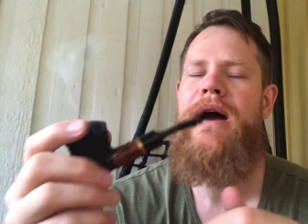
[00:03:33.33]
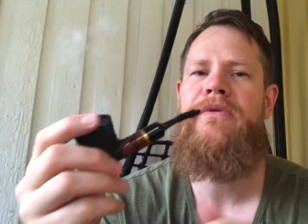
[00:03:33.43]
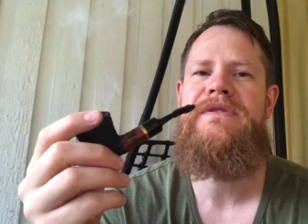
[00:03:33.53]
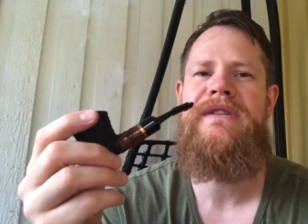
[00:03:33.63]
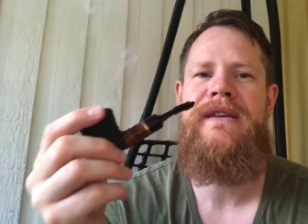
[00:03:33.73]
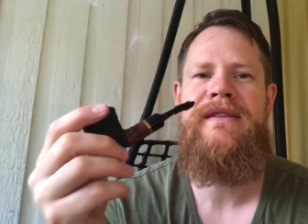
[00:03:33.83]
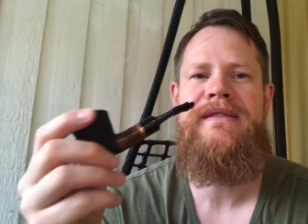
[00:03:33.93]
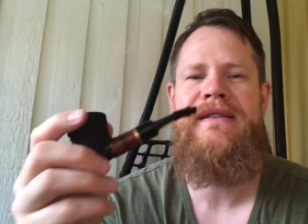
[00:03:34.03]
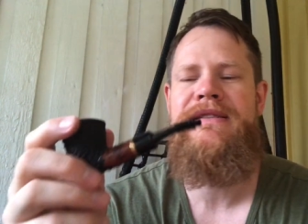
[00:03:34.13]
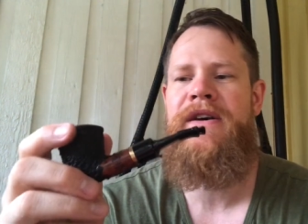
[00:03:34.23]
I would say
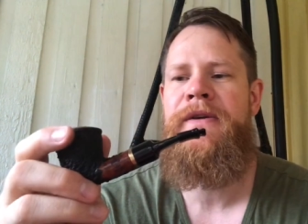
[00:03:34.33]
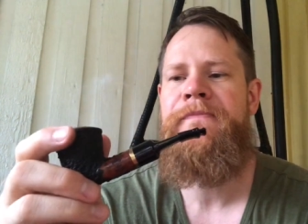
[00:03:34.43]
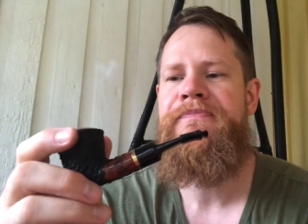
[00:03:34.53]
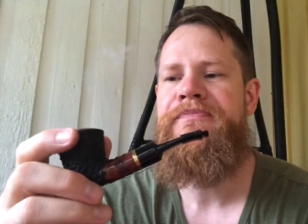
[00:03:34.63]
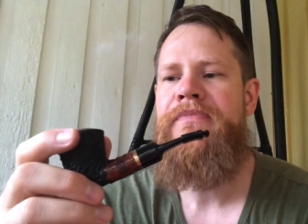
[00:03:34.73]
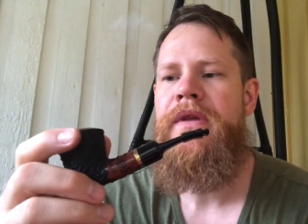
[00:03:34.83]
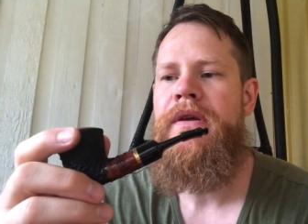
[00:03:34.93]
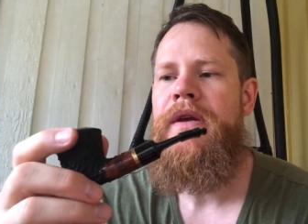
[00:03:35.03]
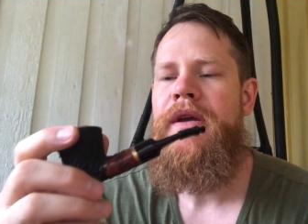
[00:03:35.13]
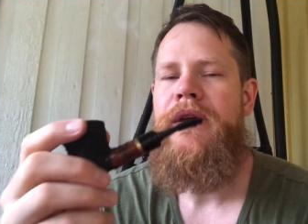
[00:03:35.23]
this is a
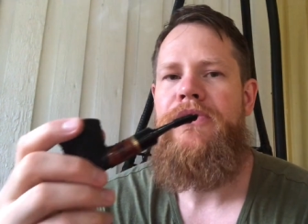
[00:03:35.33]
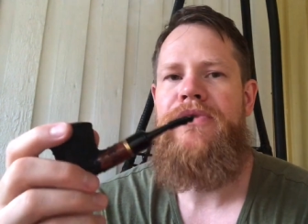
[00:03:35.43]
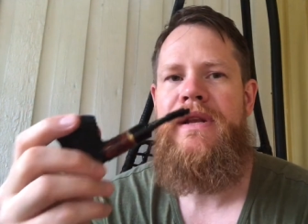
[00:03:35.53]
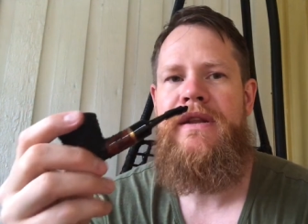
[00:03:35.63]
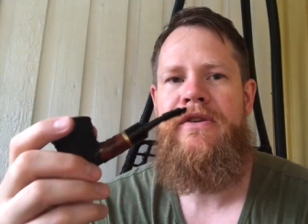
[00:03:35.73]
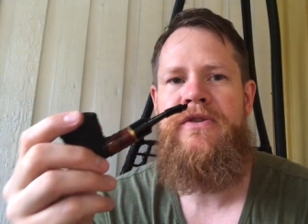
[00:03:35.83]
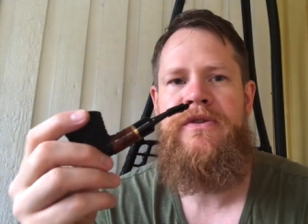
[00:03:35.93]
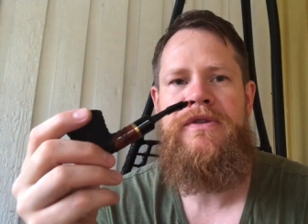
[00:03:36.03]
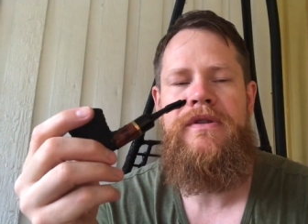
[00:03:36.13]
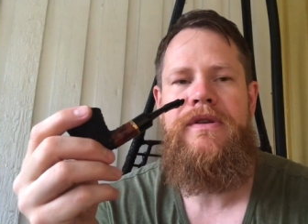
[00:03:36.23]
really
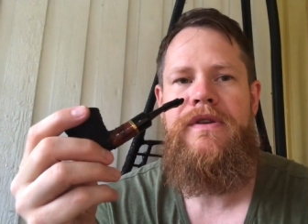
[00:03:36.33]
good